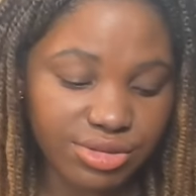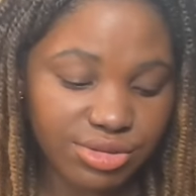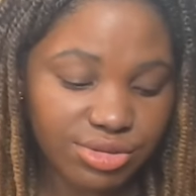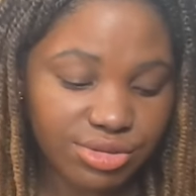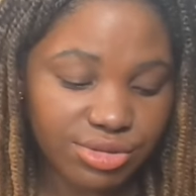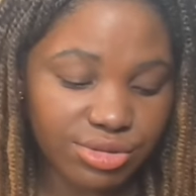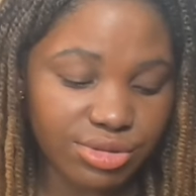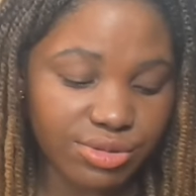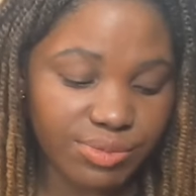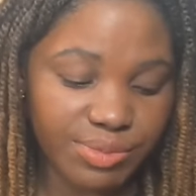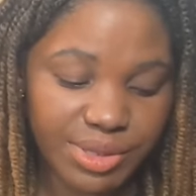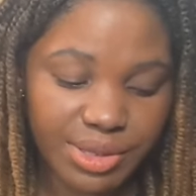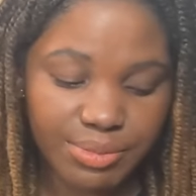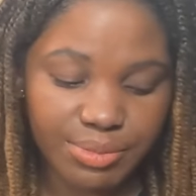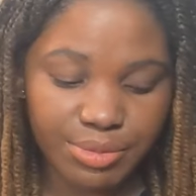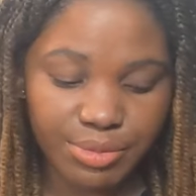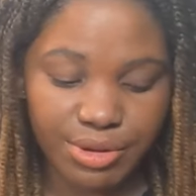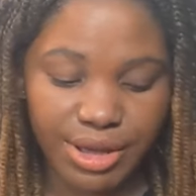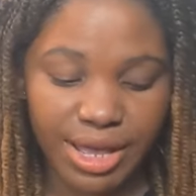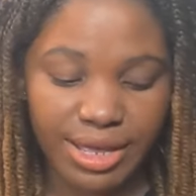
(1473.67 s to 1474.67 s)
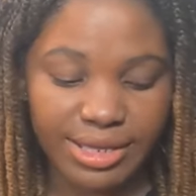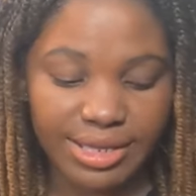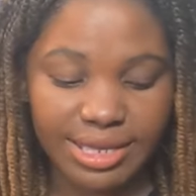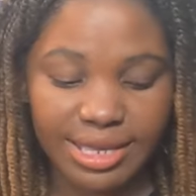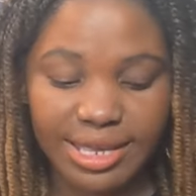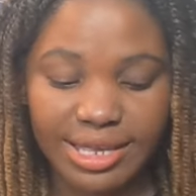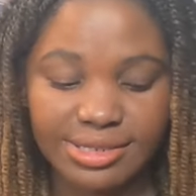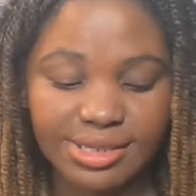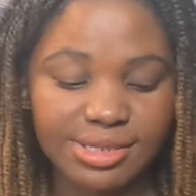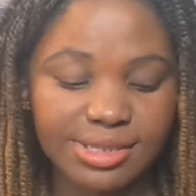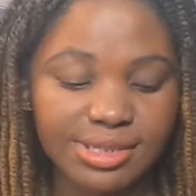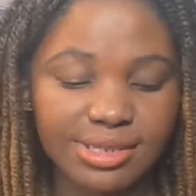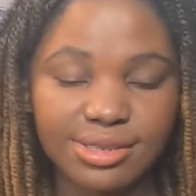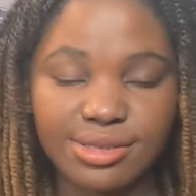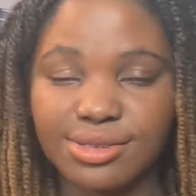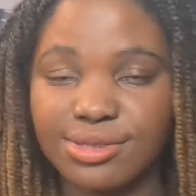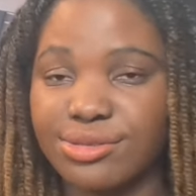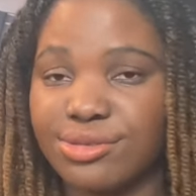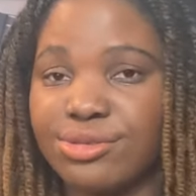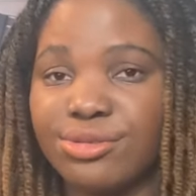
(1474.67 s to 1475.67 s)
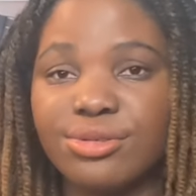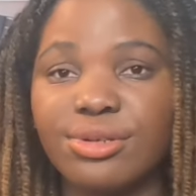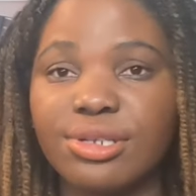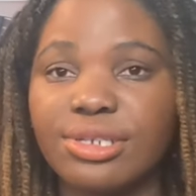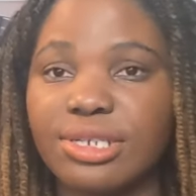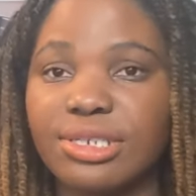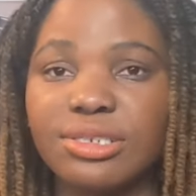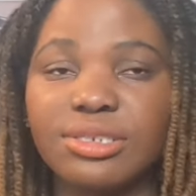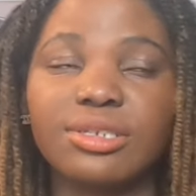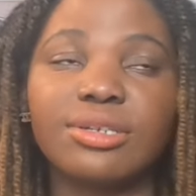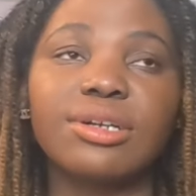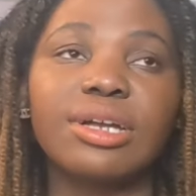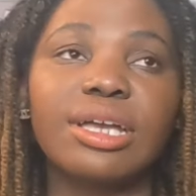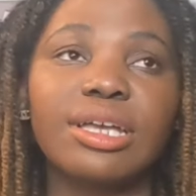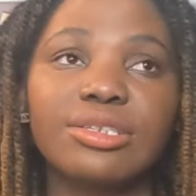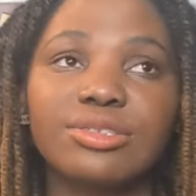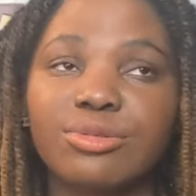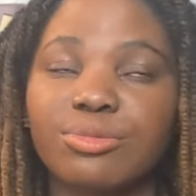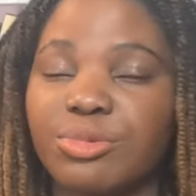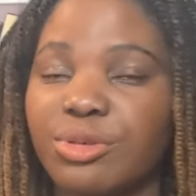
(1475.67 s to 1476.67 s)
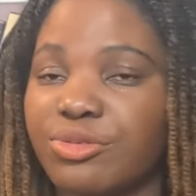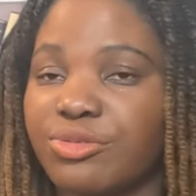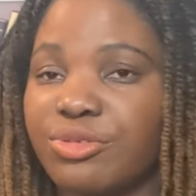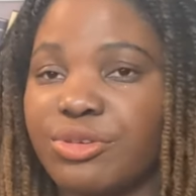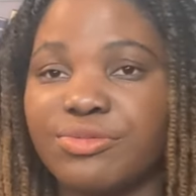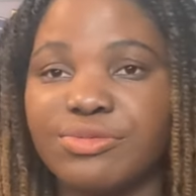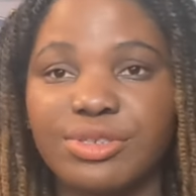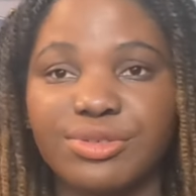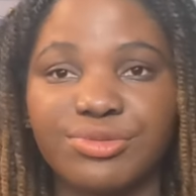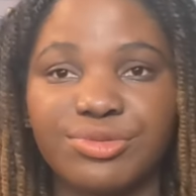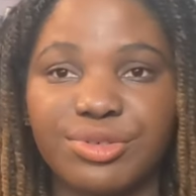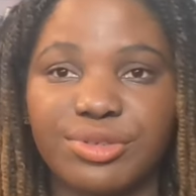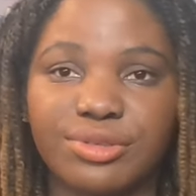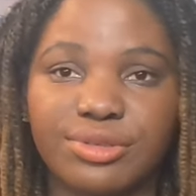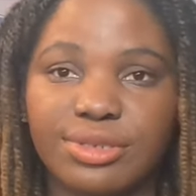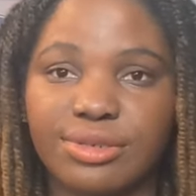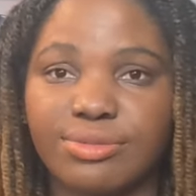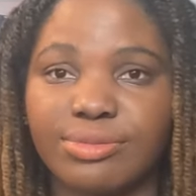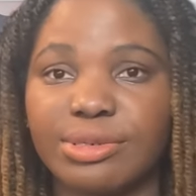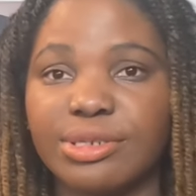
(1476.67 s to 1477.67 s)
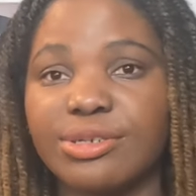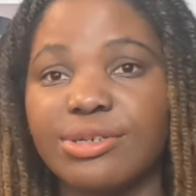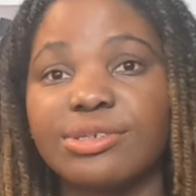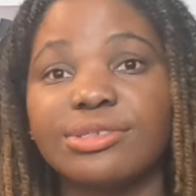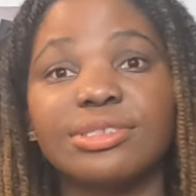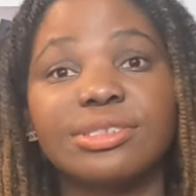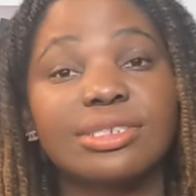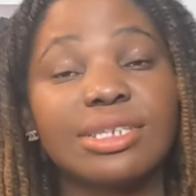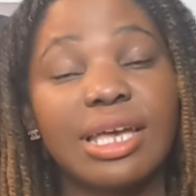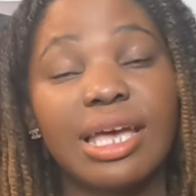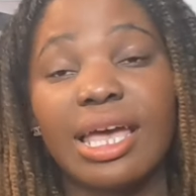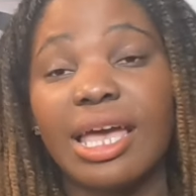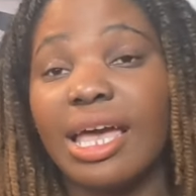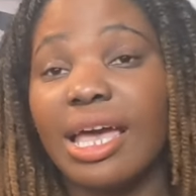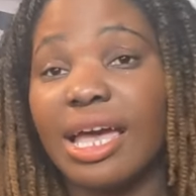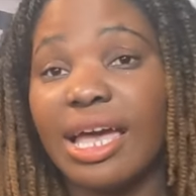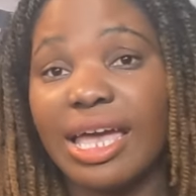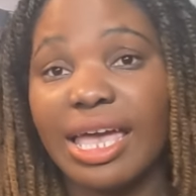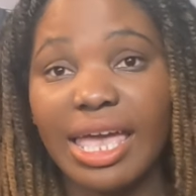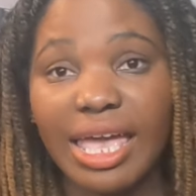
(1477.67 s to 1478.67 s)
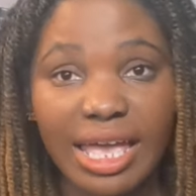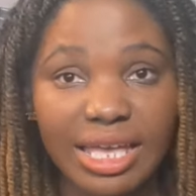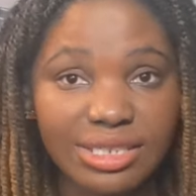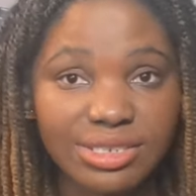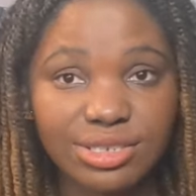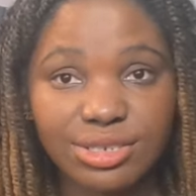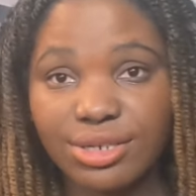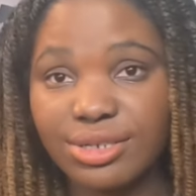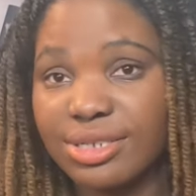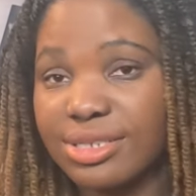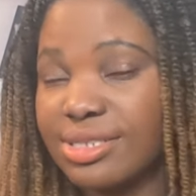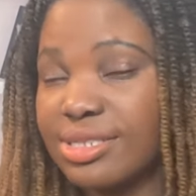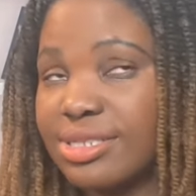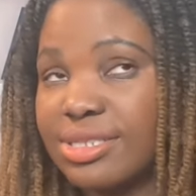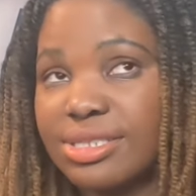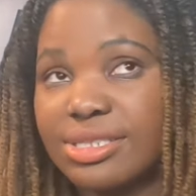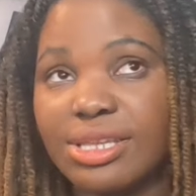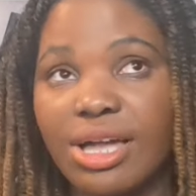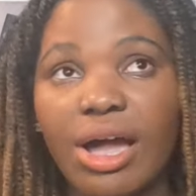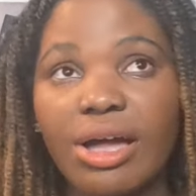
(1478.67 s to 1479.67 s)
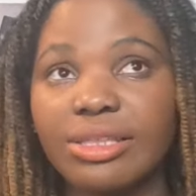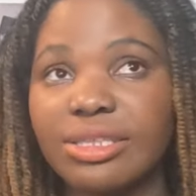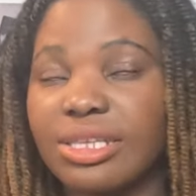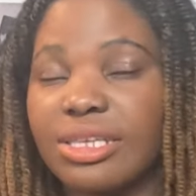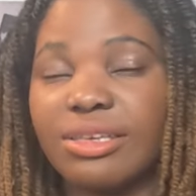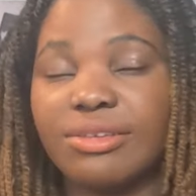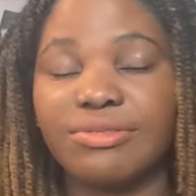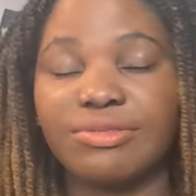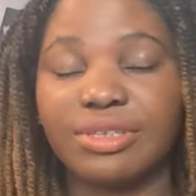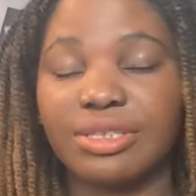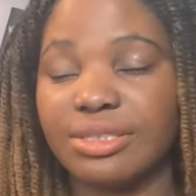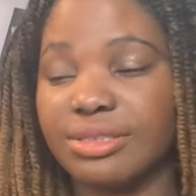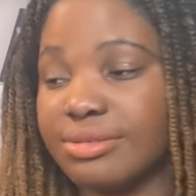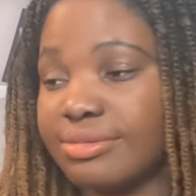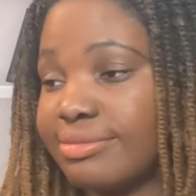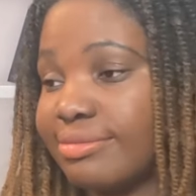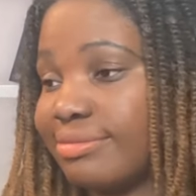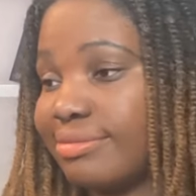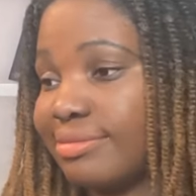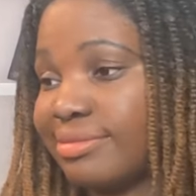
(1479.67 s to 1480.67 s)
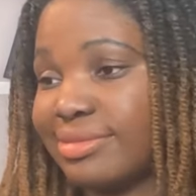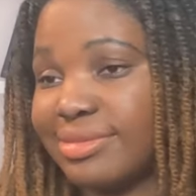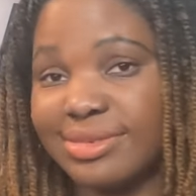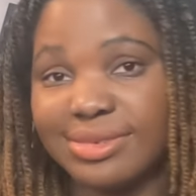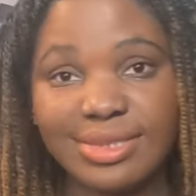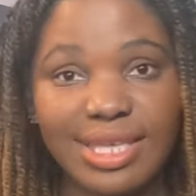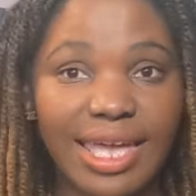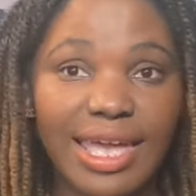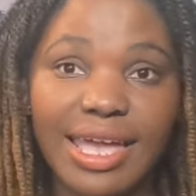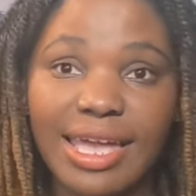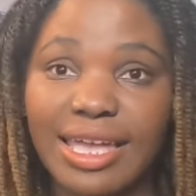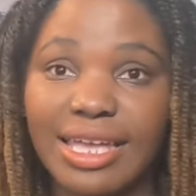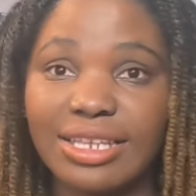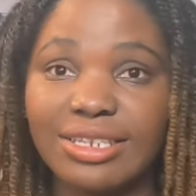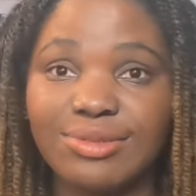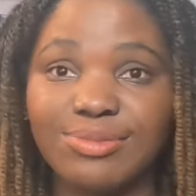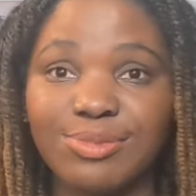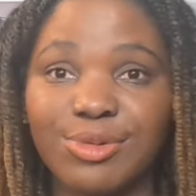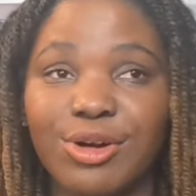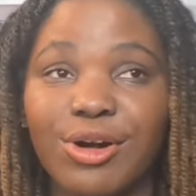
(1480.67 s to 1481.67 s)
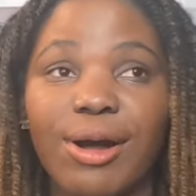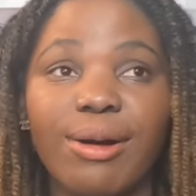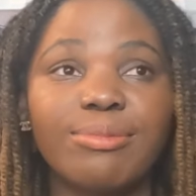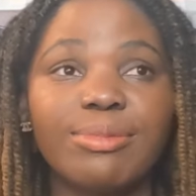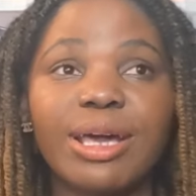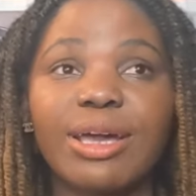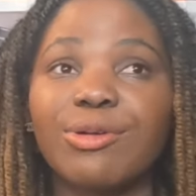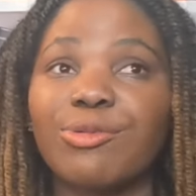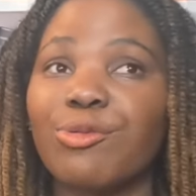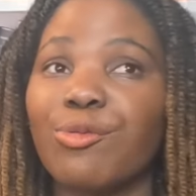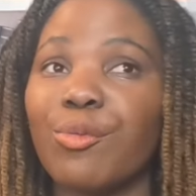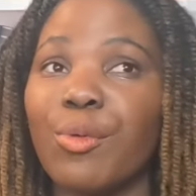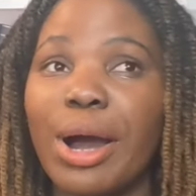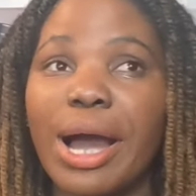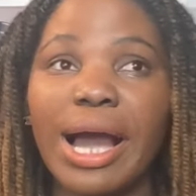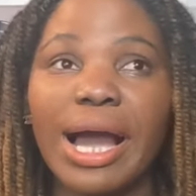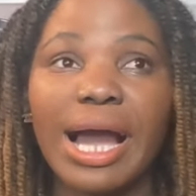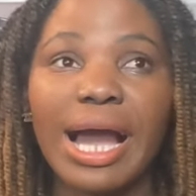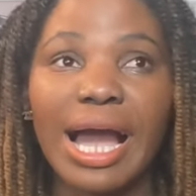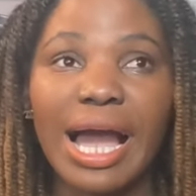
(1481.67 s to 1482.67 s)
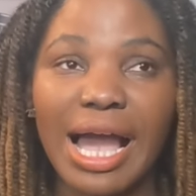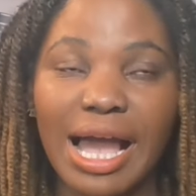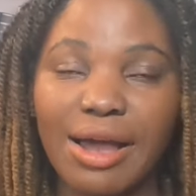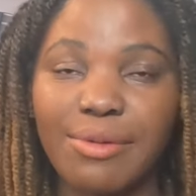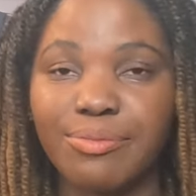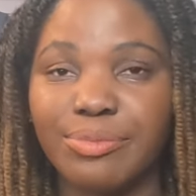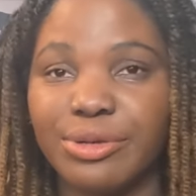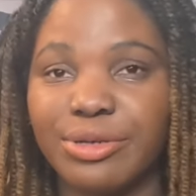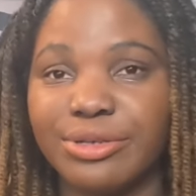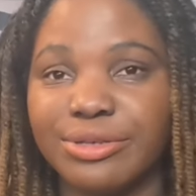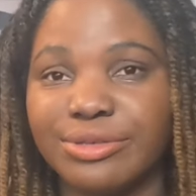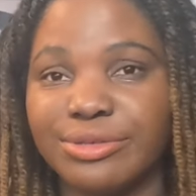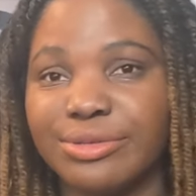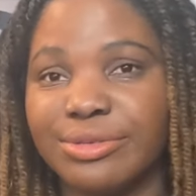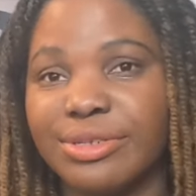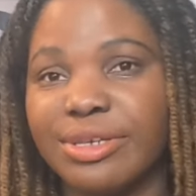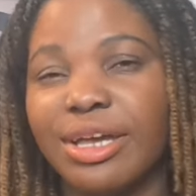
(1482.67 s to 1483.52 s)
Two other people, I guess his two connection and it'll be 50-50 because Hedger is not even there anymore. I'm like, what happened?